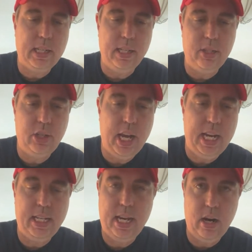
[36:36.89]

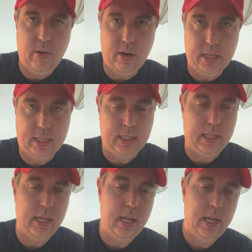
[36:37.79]
cliche
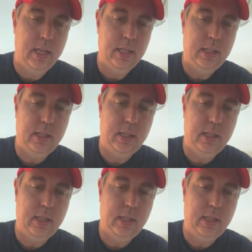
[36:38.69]
terrorists.